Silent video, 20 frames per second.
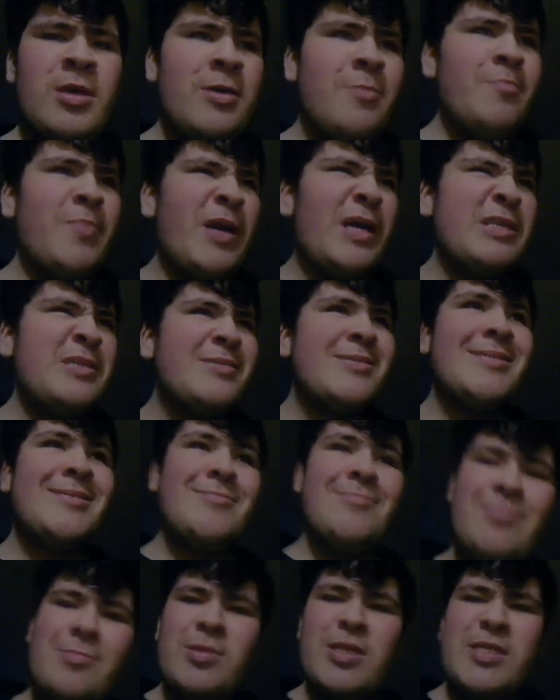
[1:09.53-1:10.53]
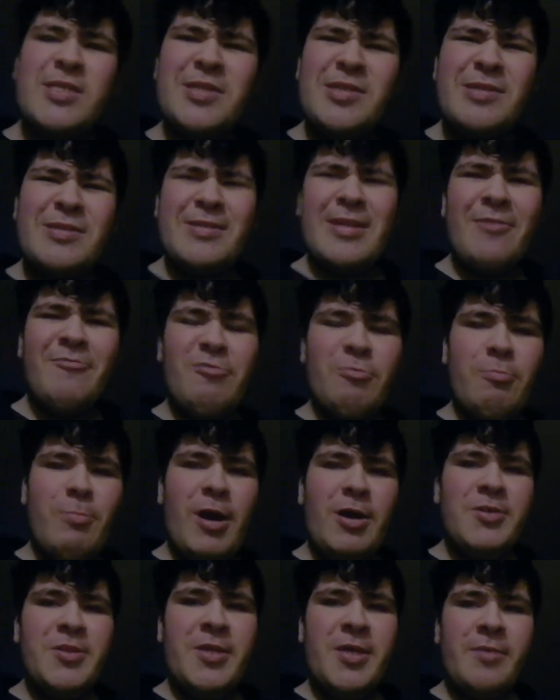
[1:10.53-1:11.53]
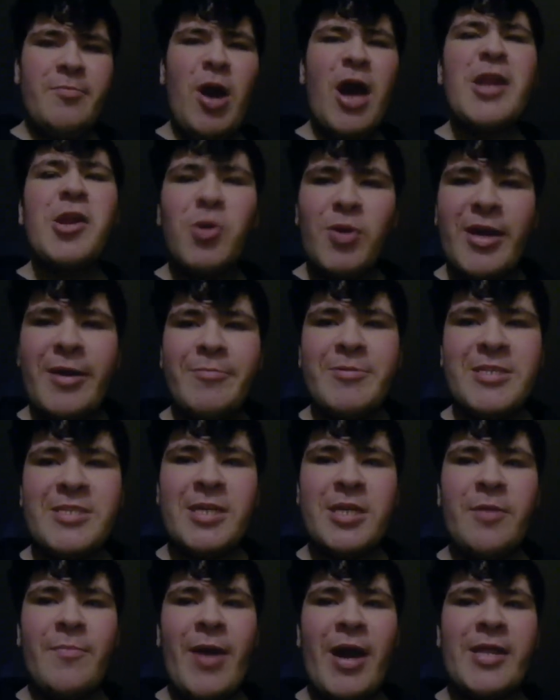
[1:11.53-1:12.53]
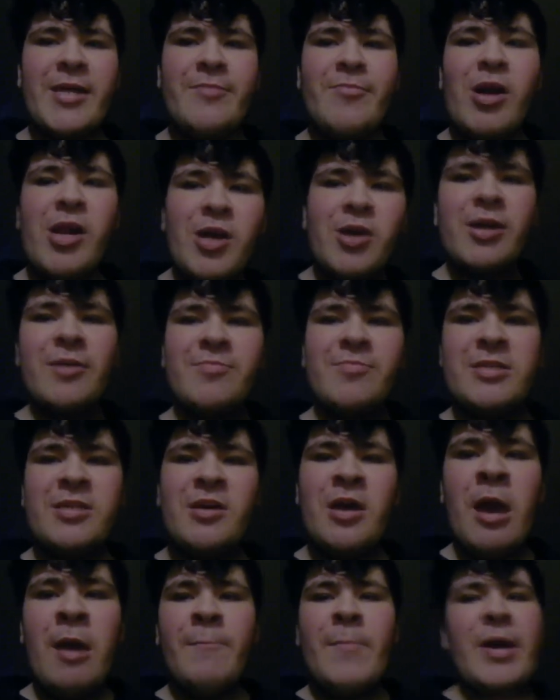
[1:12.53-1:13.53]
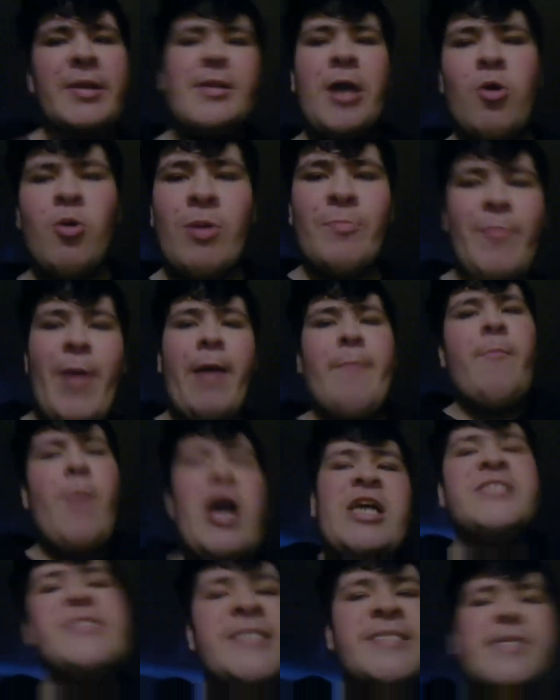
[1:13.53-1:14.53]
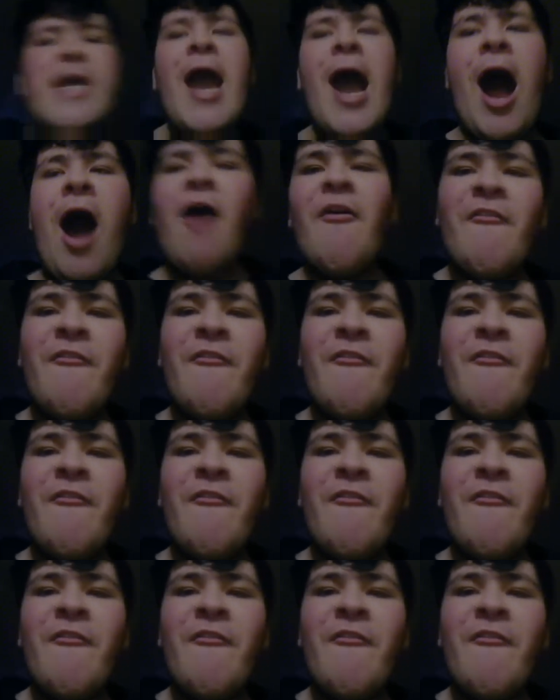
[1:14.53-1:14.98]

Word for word: But, enough about them. I don't give a shit about them. I don't give a shit about no one but myself.